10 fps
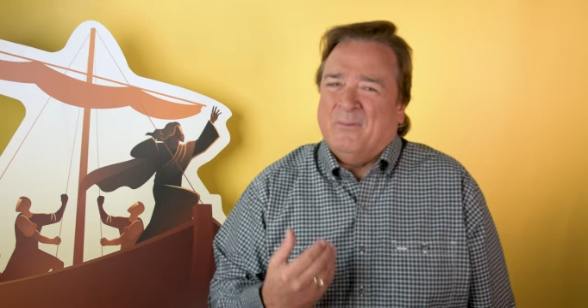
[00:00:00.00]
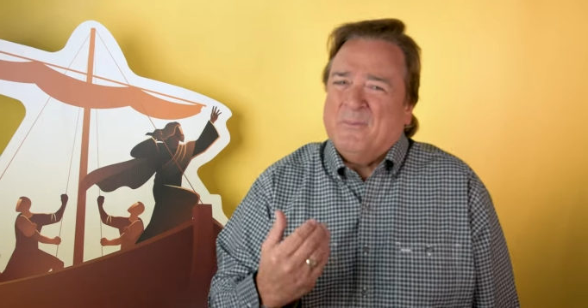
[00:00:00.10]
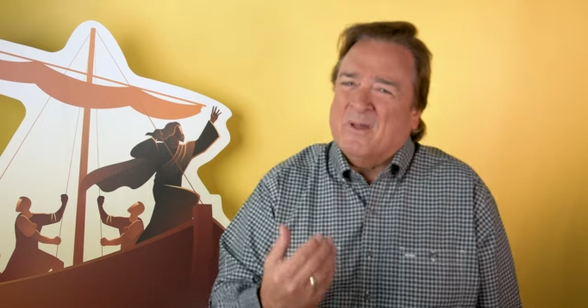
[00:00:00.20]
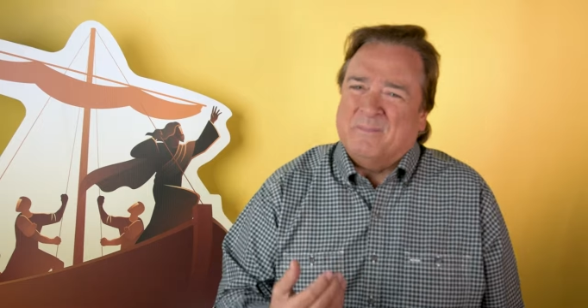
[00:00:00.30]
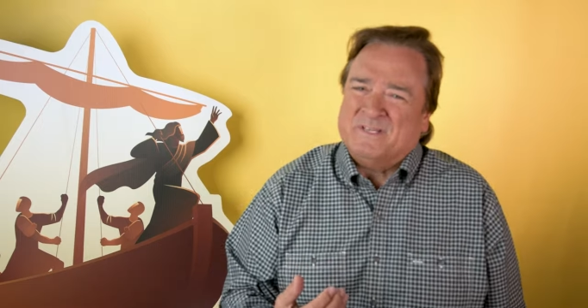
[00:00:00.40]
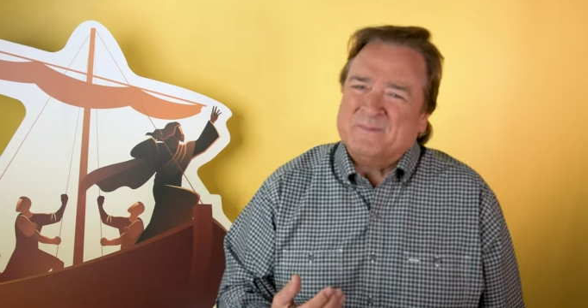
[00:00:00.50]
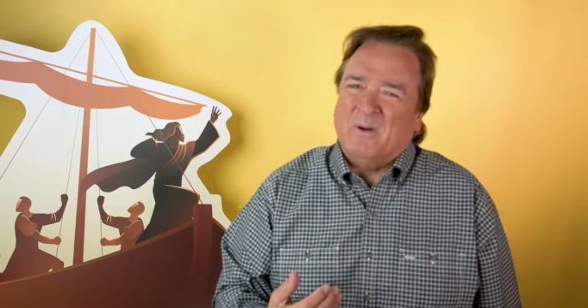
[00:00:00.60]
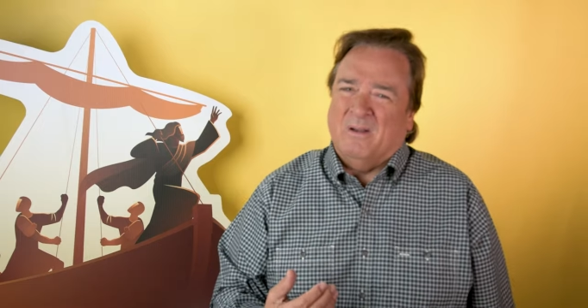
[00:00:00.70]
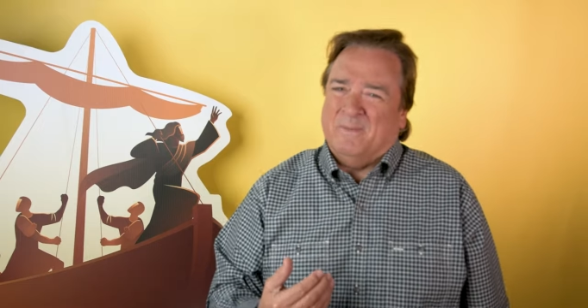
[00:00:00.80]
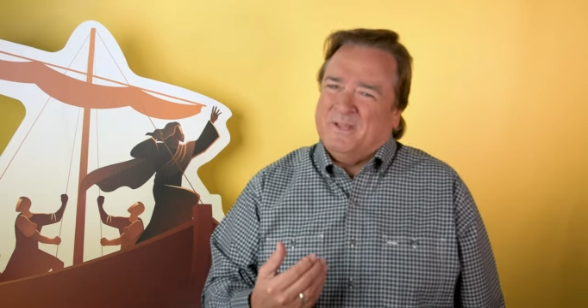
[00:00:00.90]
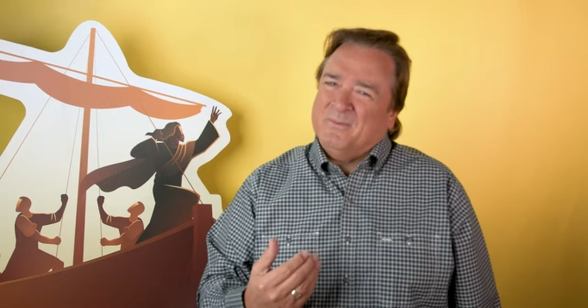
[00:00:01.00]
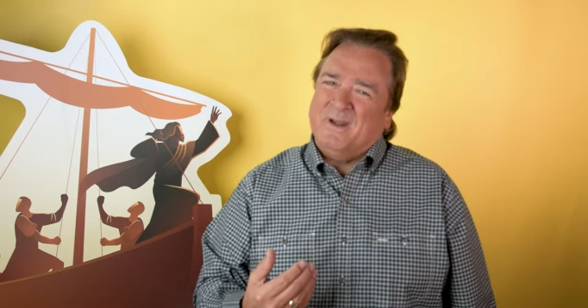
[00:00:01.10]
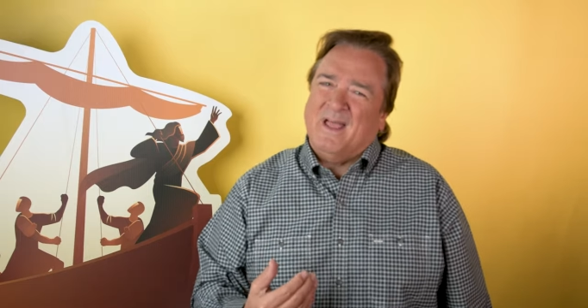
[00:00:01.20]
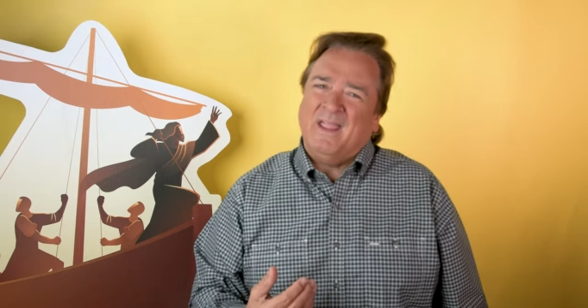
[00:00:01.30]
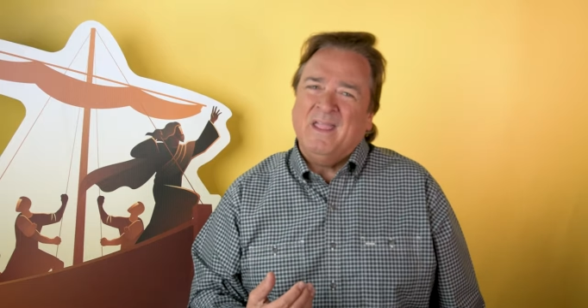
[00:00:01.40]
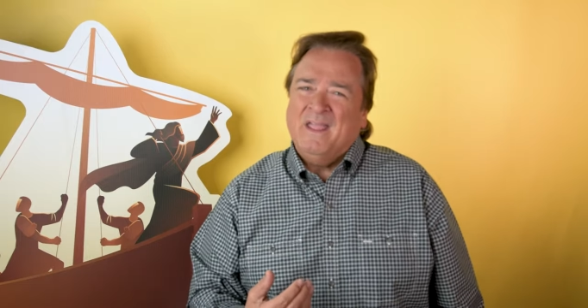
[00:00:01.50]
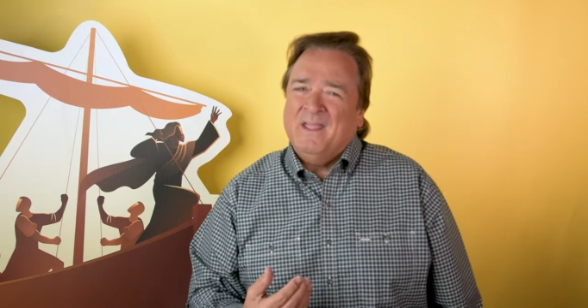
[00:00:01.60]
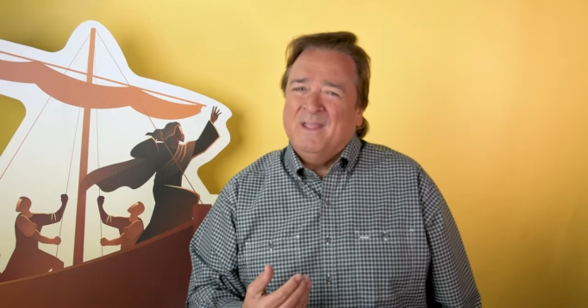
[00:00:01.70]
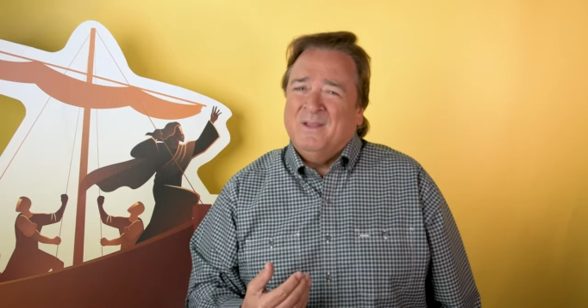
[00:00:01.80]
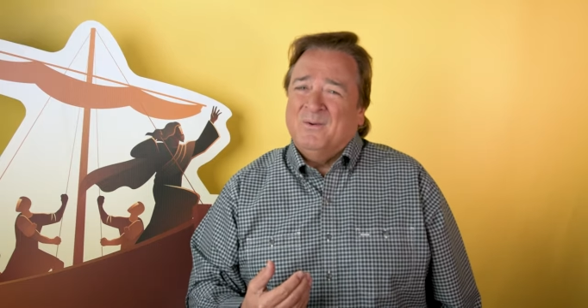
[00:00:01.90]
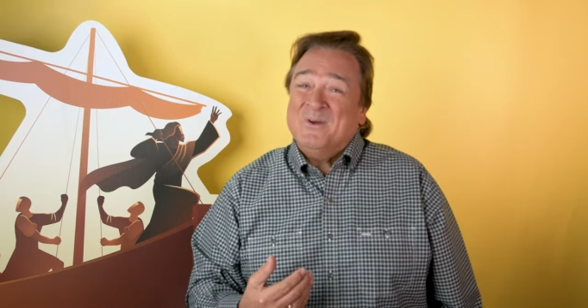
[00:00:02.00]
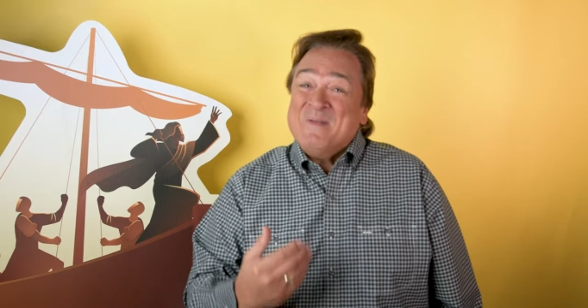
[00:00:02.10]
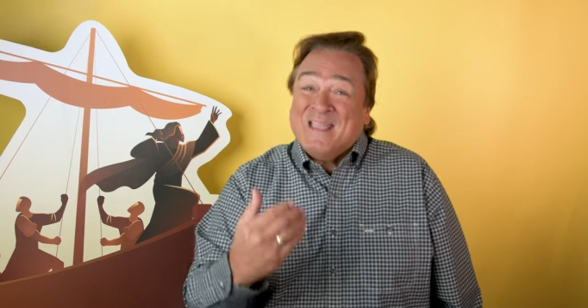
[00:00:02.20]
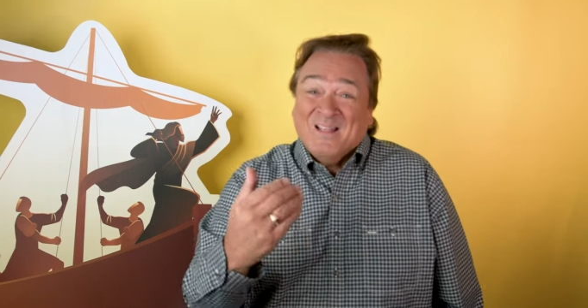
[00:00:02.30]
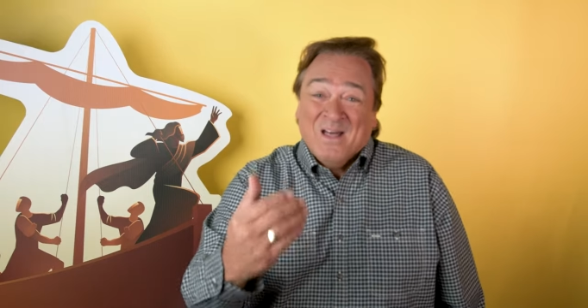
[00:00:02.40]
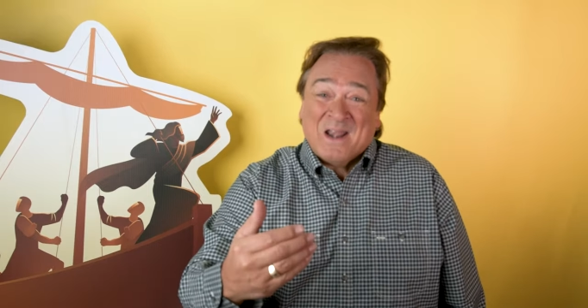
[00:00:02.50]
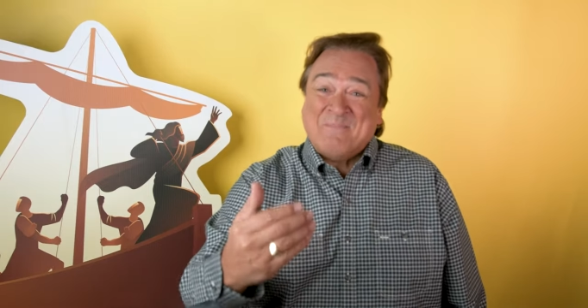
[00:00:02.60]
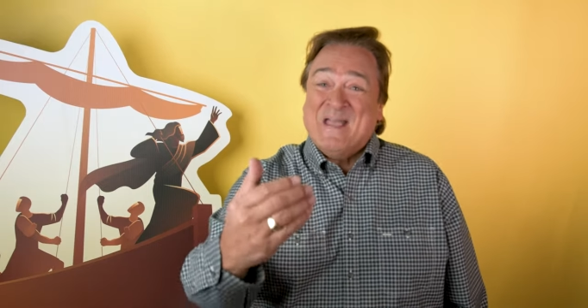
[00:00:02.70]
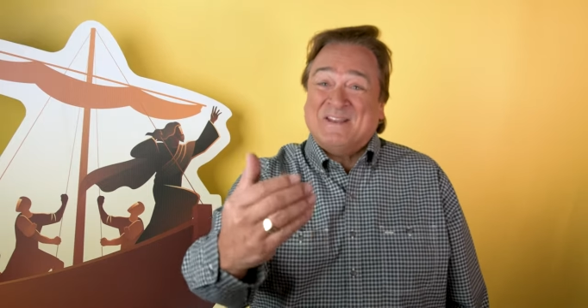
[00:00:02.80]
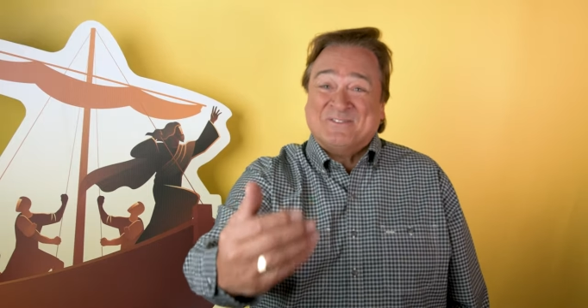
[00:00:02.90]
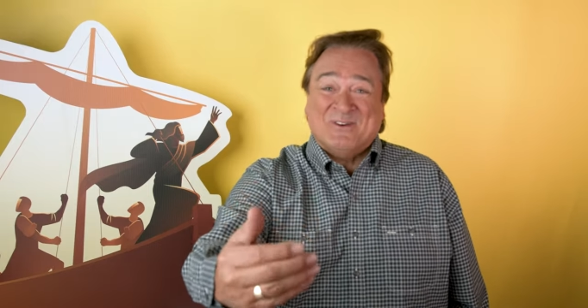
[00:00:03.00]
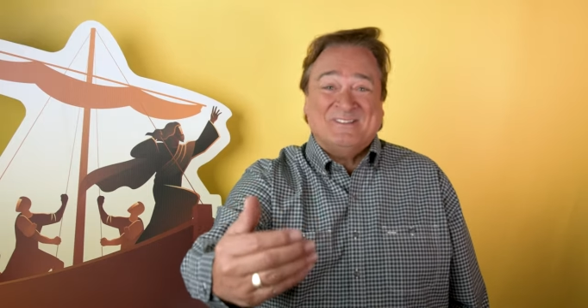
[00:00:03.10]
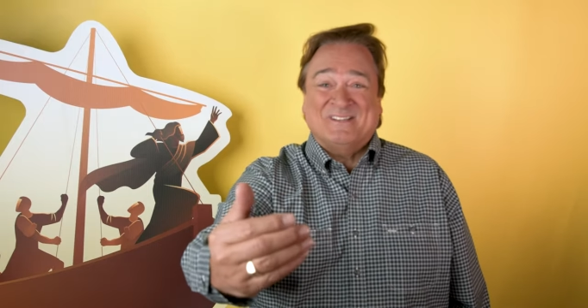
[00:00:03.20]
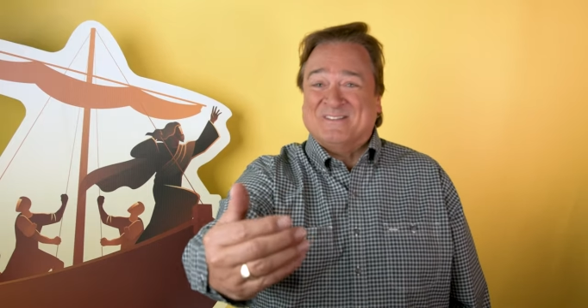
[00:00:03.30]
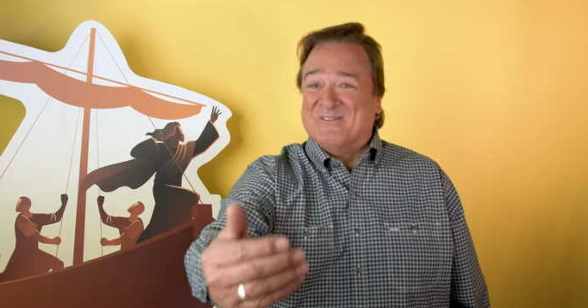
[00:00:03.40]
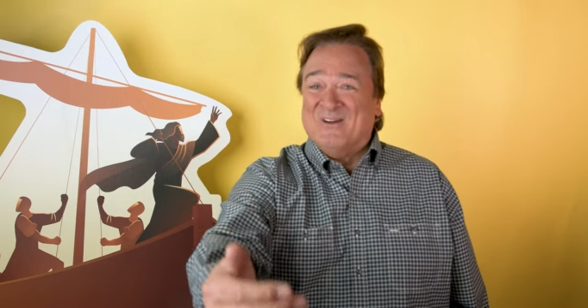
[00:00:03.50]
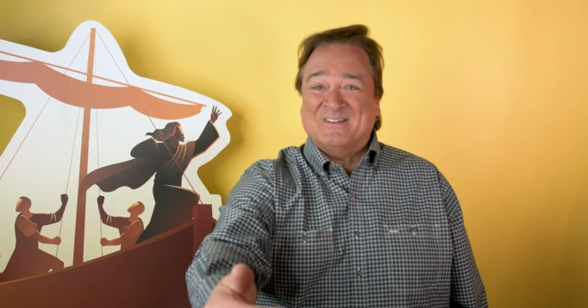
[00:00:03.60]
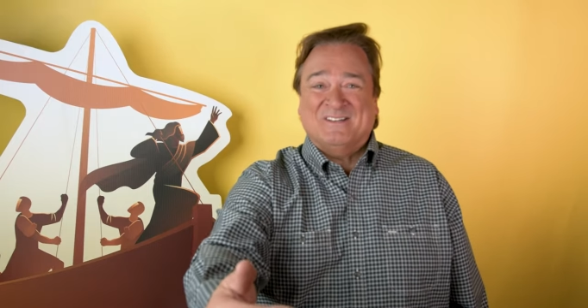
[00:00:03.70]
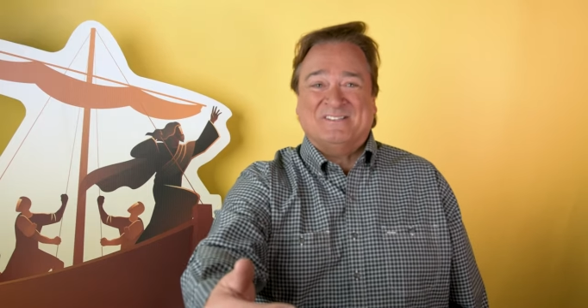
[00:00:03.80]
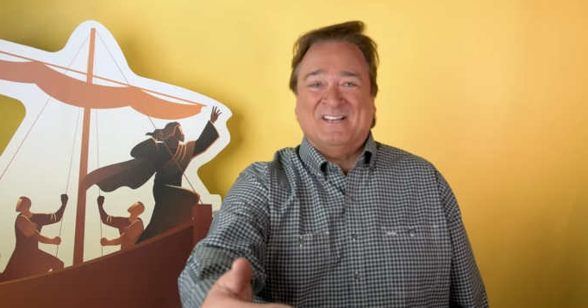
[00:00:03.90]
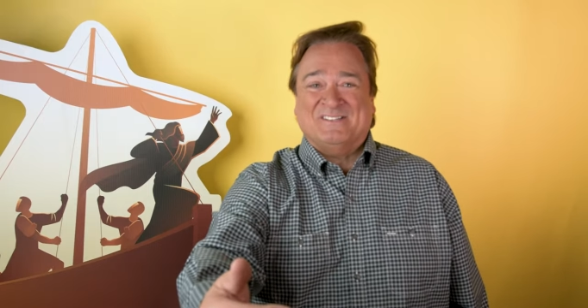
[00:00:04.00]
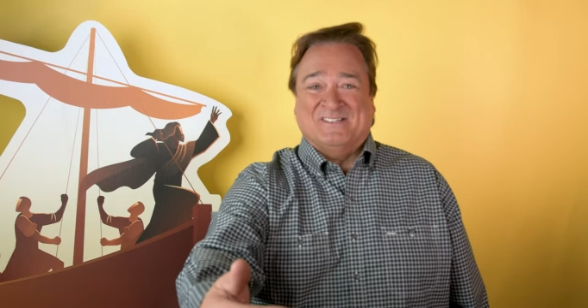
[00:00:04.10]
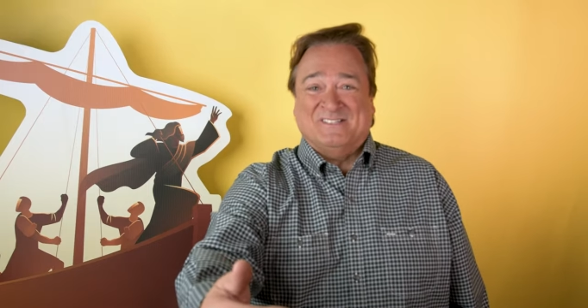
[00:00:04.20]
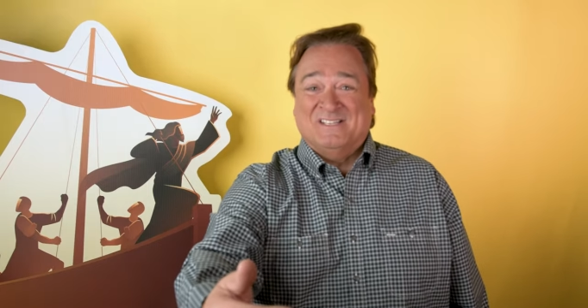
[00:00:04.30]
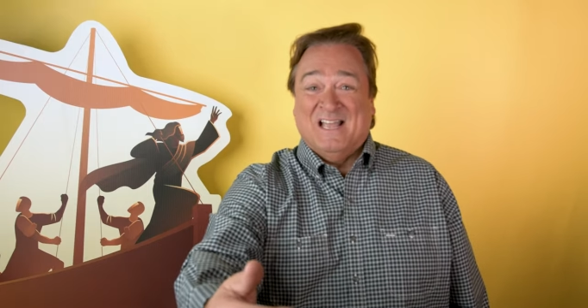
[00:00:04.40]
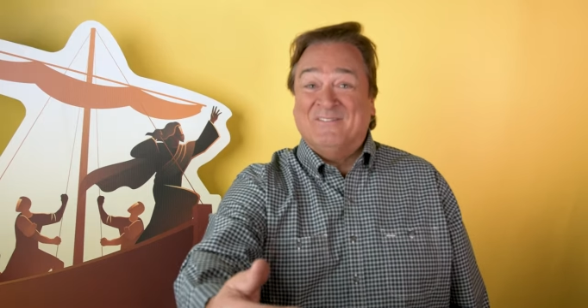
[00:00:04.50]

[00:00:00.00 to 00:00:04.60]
We want to be smart. But you and I, we make a lot of bad choices and wrong decisions.